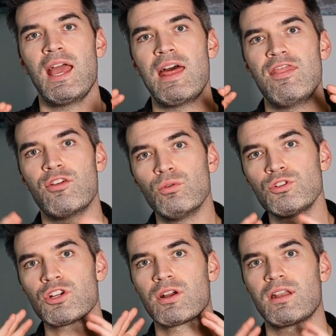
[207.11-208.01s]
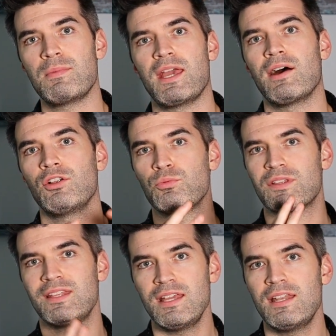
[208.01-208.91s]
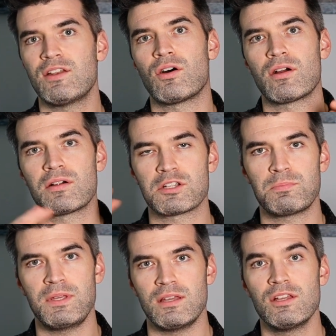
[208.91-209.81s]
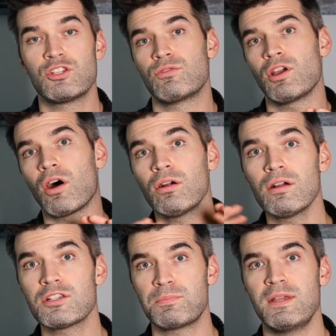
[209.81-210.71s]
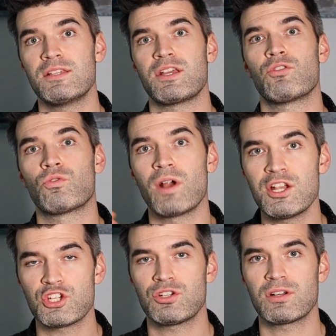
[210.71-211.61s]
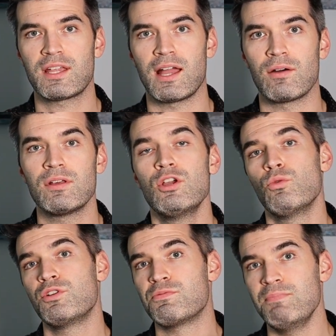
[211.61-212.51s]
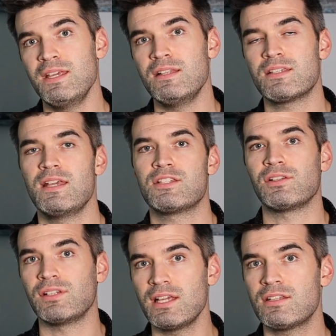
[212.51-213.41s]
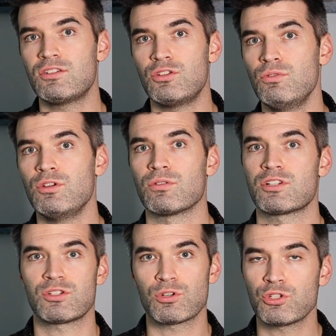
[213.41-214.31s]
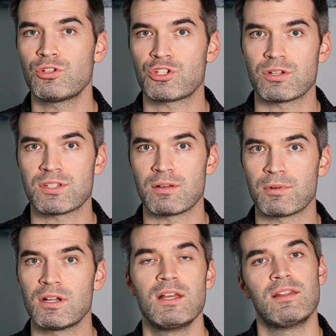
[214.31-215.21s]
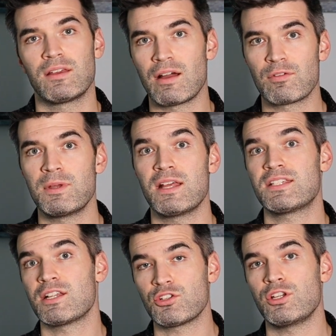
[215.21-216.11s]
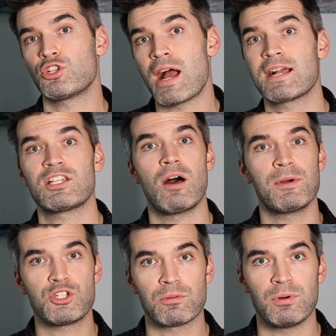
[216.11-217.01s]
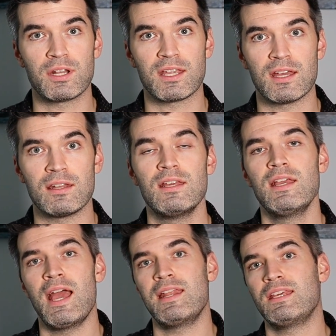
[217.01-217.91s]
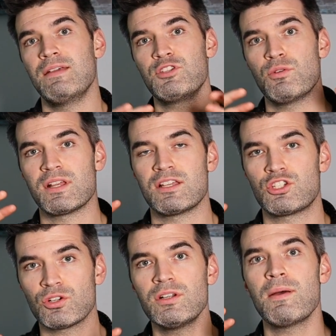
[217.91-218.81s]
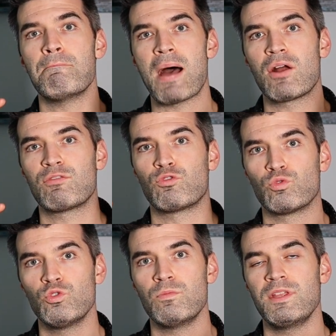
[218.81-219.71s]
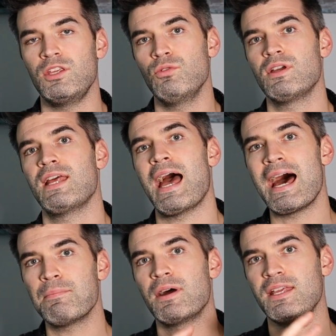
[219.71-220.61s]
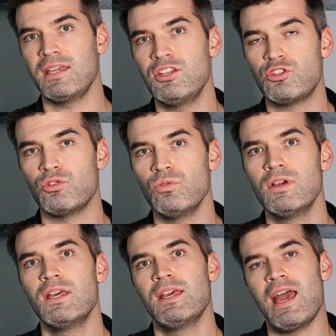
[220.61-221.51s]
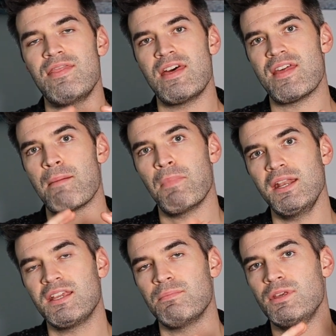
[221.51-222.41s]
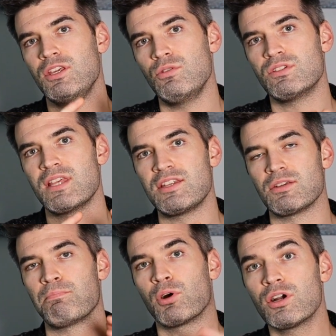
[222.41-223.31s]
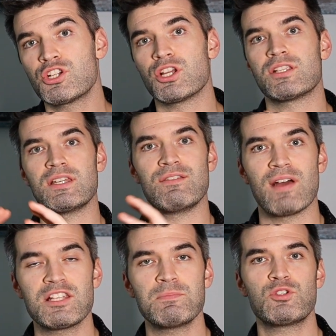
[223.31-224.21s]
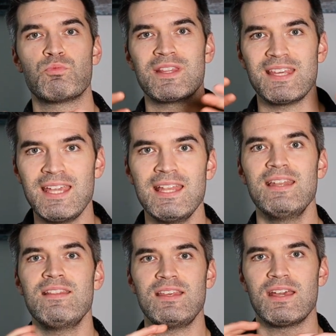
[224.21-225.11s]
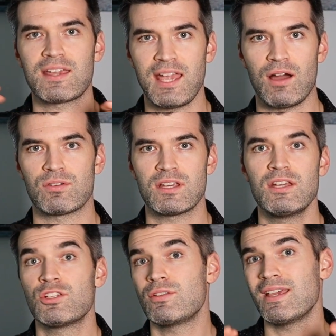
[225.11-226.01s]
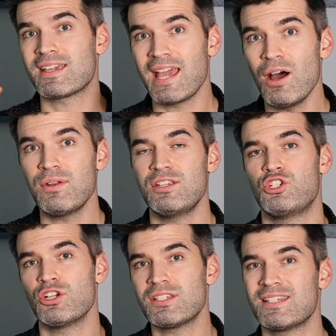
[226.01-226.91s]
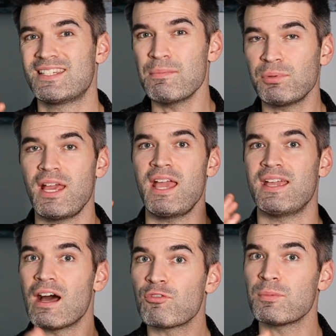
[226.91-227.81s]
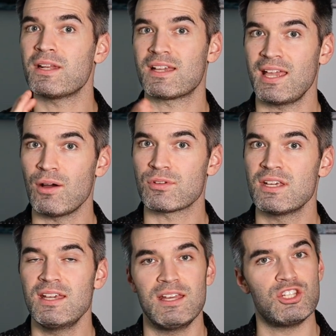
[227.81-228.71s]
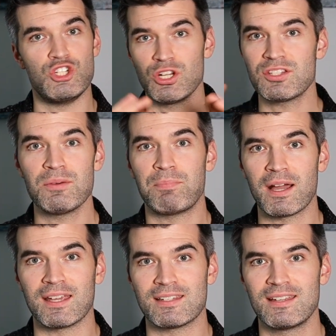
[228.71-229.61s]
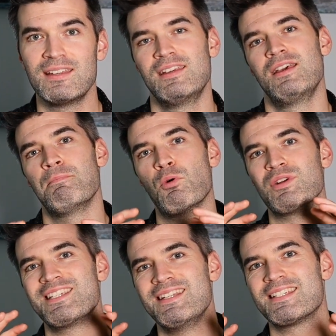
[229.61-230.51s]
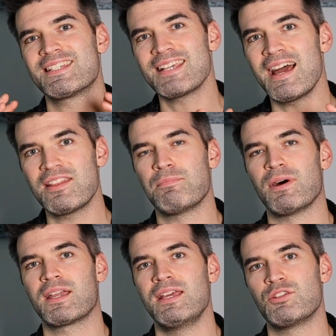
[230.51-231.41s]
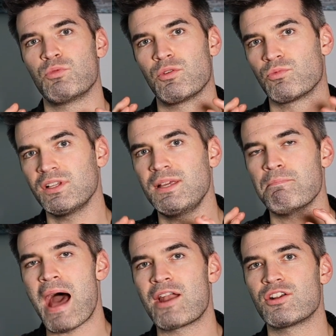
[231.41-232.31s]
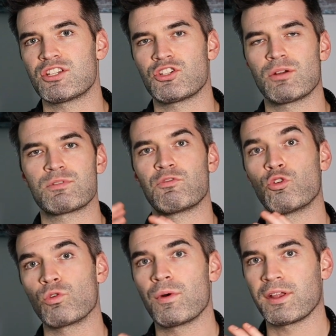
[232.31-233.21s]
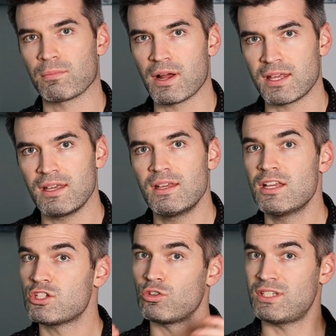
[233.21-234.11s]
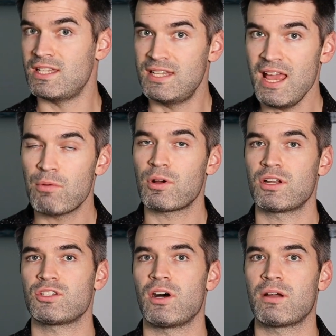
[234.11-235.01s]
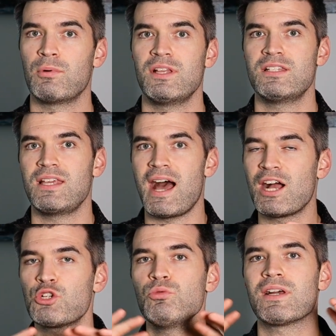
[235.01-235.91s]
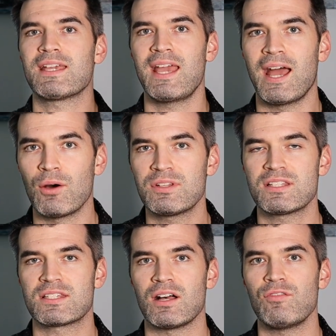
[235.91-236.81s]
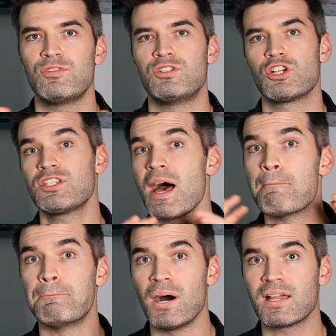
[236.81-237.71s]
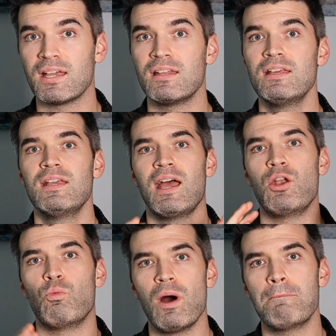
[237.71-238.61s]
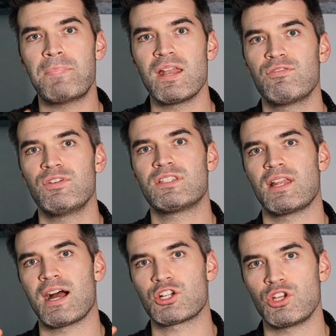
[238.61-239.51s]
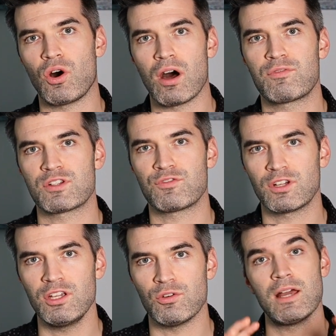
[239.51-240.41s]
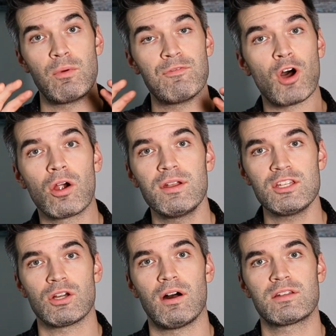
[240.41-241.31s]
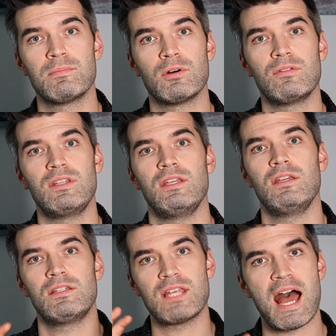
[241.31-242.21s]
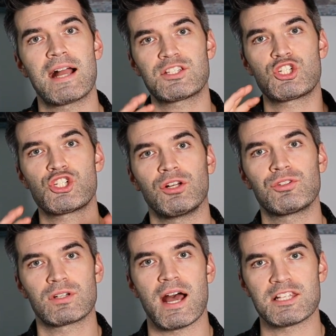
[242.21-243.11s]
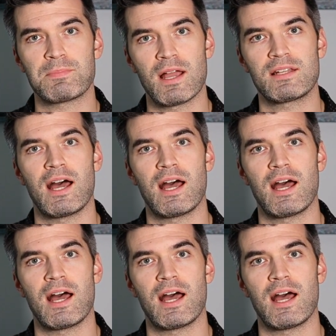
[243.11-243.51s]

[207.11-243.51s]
and those are going to be held within an RRSP. So the RRSP is a registered account, which means it's linked to your social insurance number. The government essentially tracks how much you're putting in, and it gives you a certain amount of room that you can add money into, and then that money can be used then to purchase investments within the account. So the account is just simply a government account. It's just the bucket. But what's inside of the bucket is what really matters in terms of growing your money. So today what we're going to talk about is the actual account itself, just that bucket, and what benefits it actually offers for you. Now, we've already talked about the tax sheltered aspect,